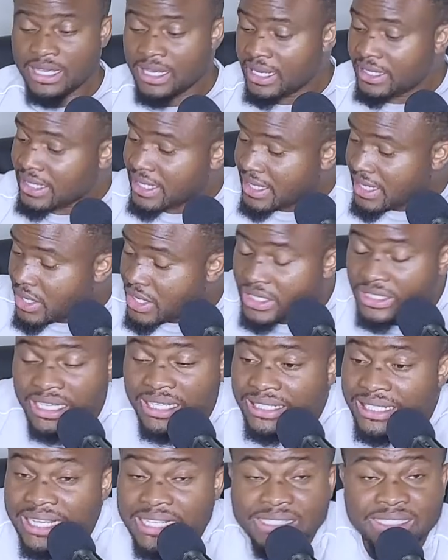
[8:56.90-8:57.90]
He said, he
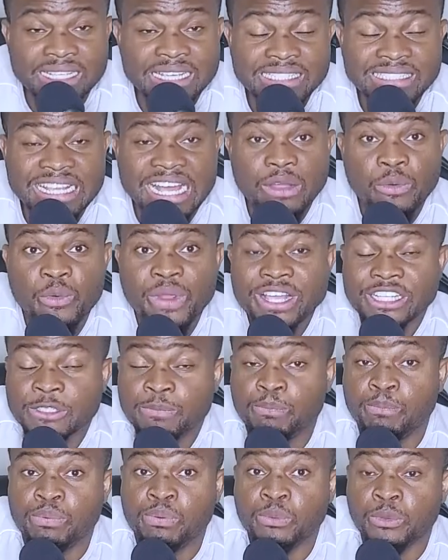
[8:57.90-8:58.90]
said these things that were
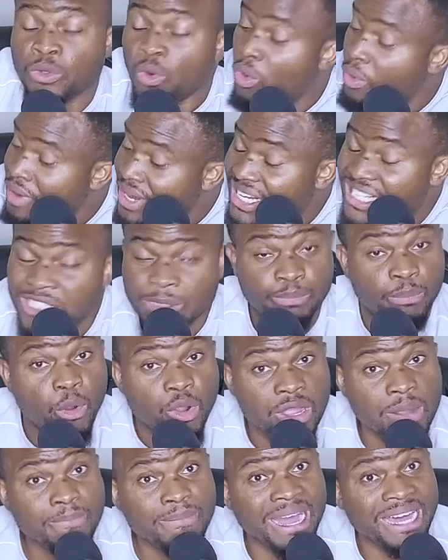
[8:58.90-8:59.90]
sp- already
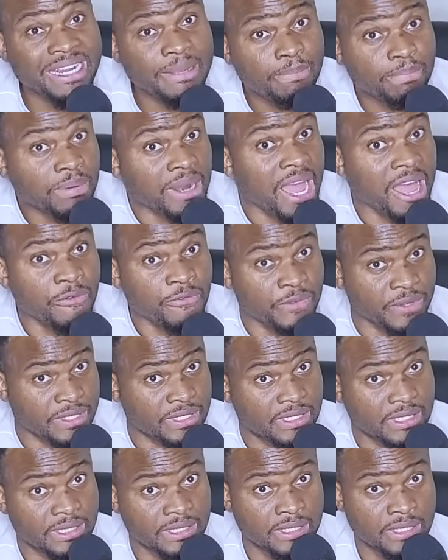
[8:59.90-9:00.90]
spoken by the
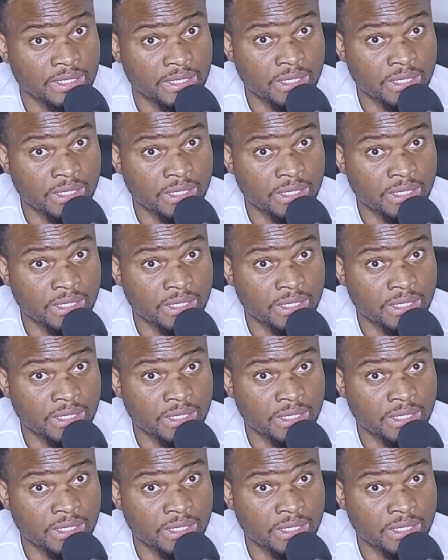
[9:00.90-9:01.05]
prophets.